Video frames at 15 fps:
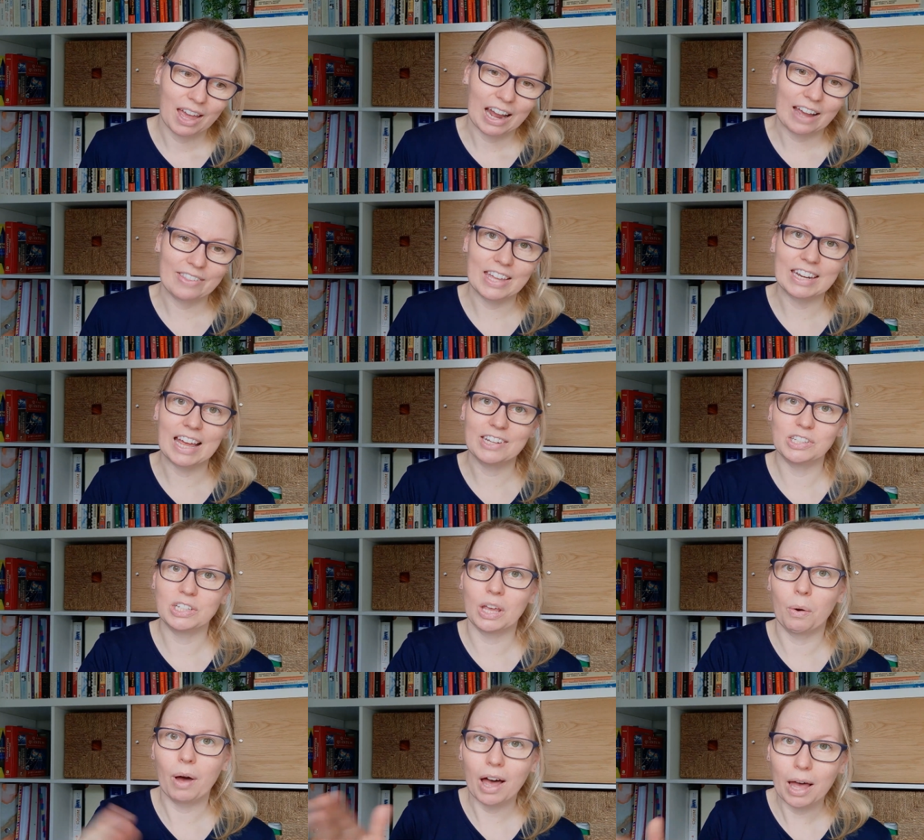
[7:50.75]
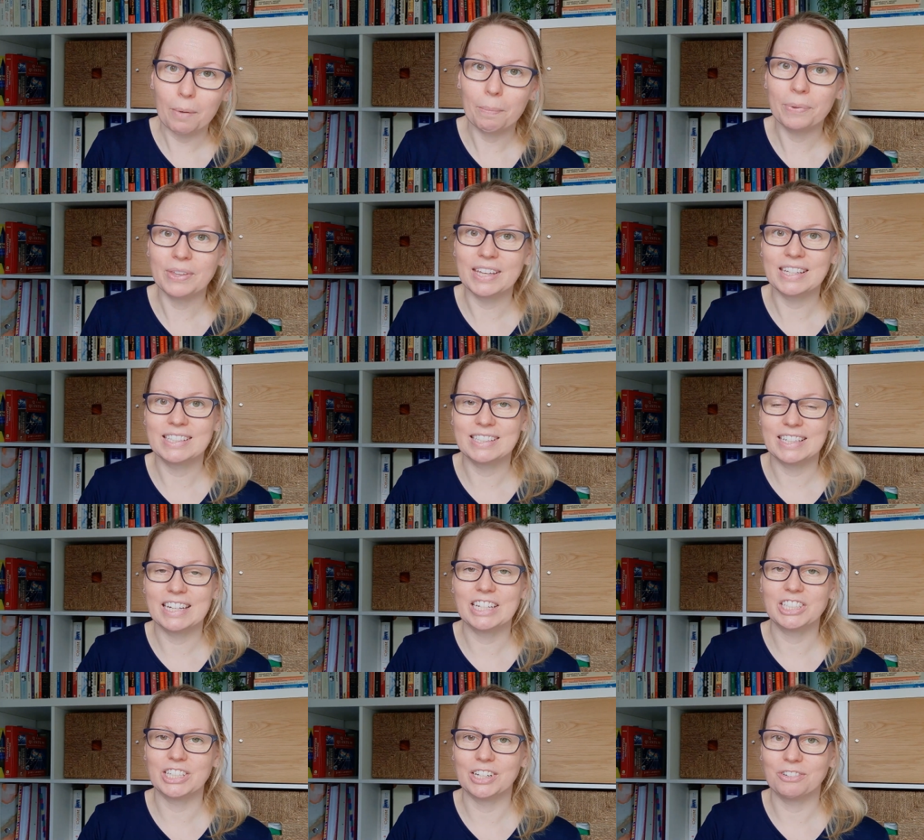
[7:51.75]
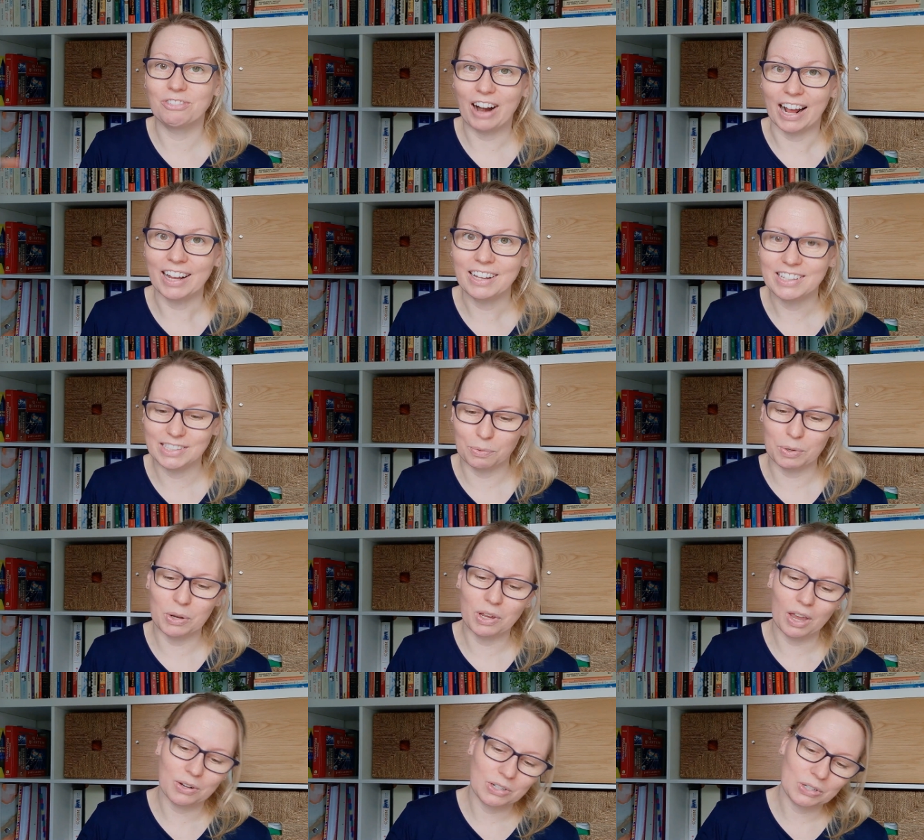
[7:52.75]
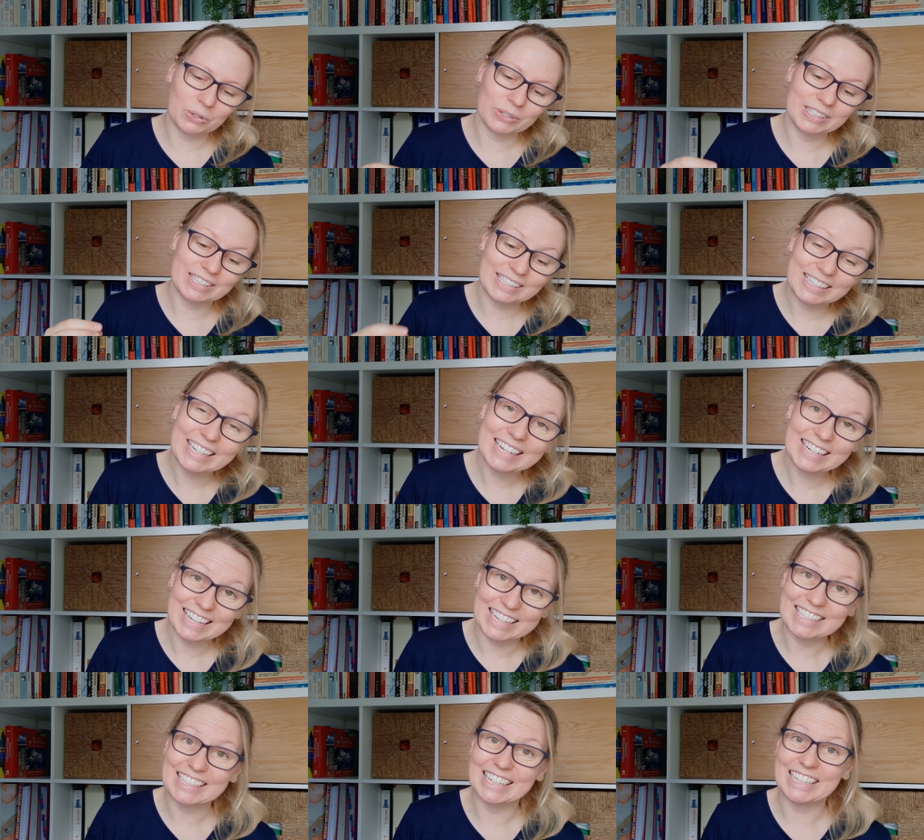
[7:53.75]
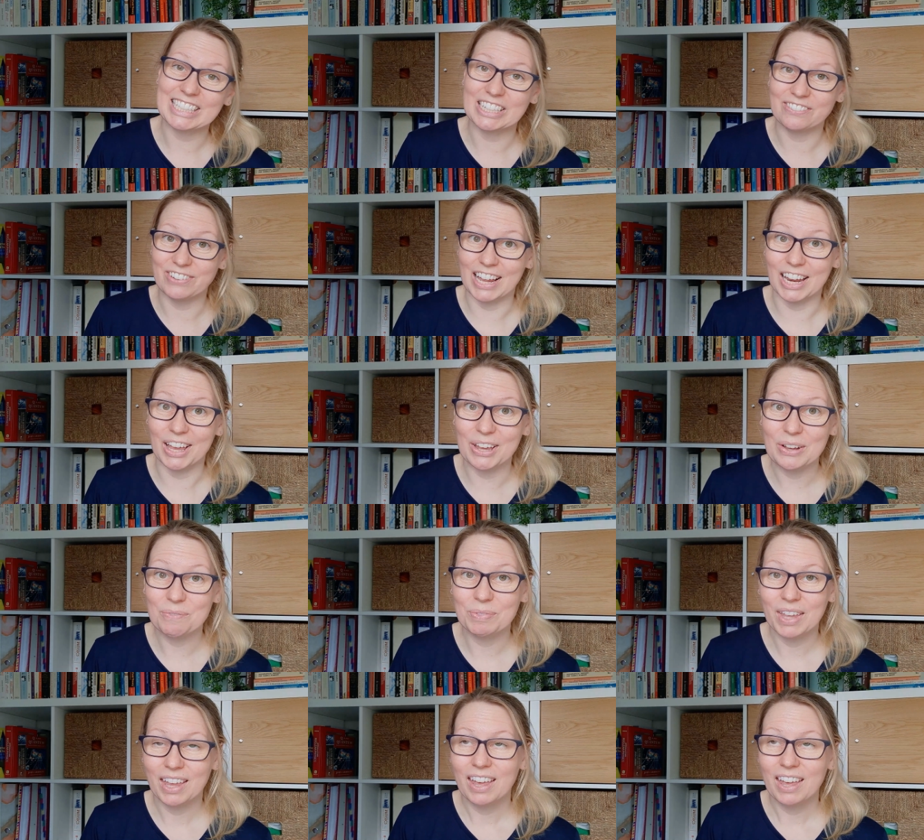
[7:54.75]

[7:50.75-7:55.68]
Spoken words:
And then as you go up these teaching ranks, so when you go to your senior teaching fellow,